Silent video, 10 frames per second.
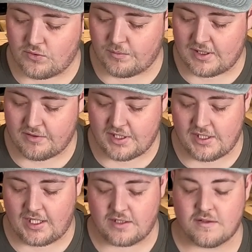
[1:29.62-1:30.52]
the wiring you
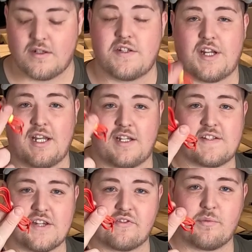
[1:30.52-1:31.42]
need. So you get an
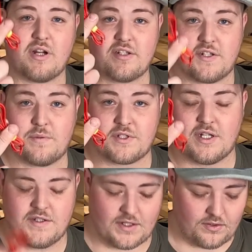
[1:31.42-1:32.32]
accessory wire, which is what
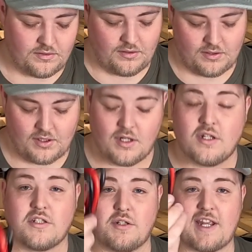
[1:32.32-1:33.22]
turns it on.
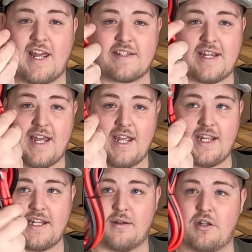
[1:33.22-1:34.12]
You get
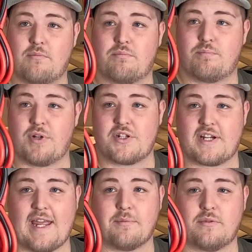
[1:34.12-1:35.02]
a bunch of
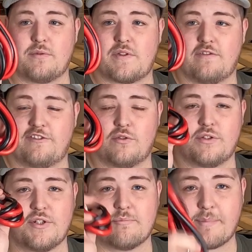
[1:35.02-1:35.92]
cables for
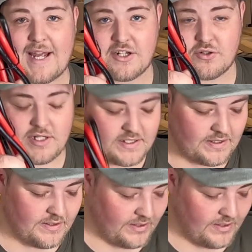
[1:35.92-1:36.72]
your batteries,